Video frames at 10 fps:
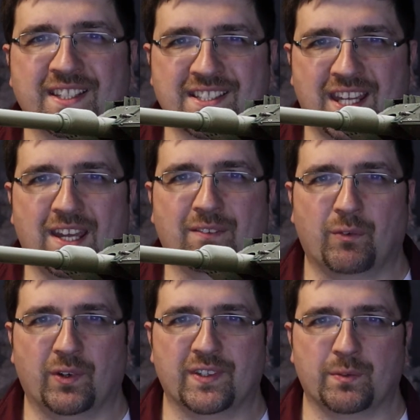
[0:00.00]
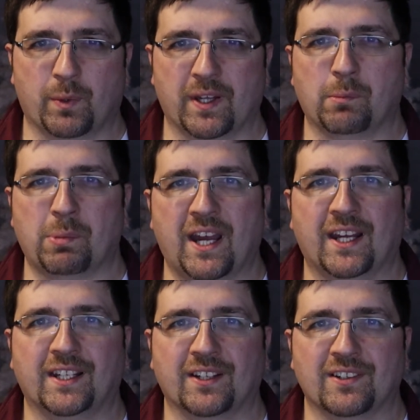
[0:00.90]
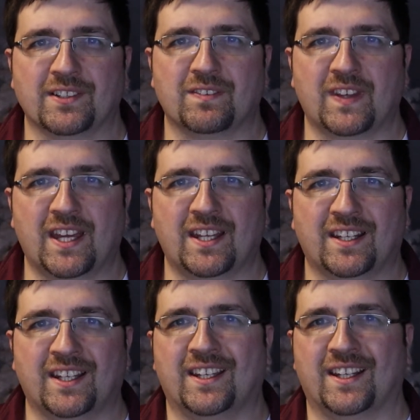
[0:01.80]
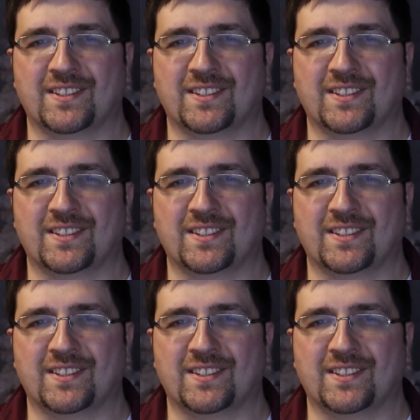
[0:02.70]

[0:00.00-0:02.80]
this game was one of the pioneers of that.